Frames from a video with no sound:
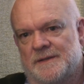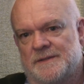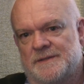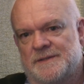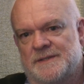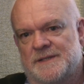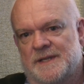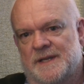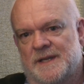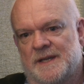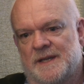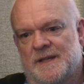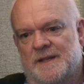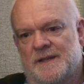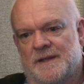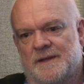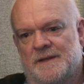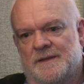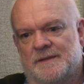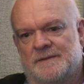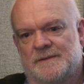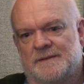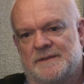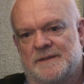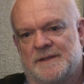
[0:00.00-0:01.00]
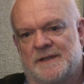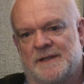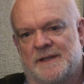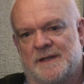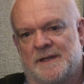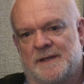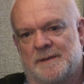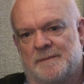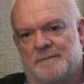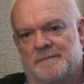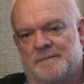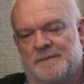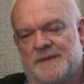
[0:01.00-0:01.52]
together,
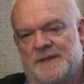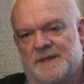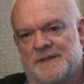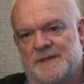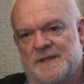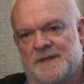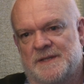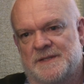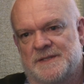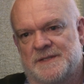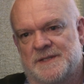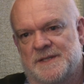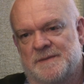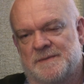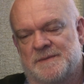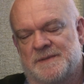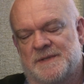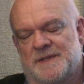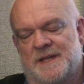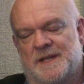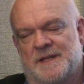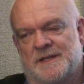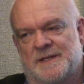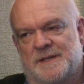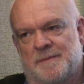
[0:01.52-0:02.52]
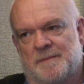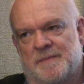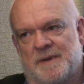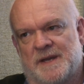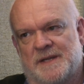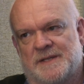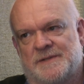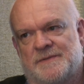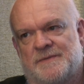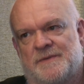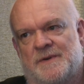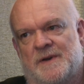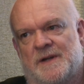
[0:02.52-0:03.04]
it seems that
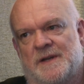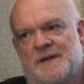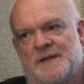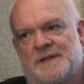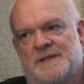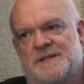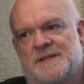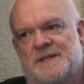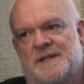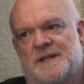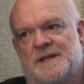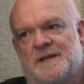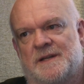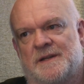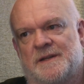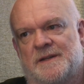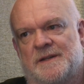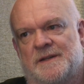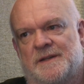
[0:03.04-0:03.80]
debate's finally settled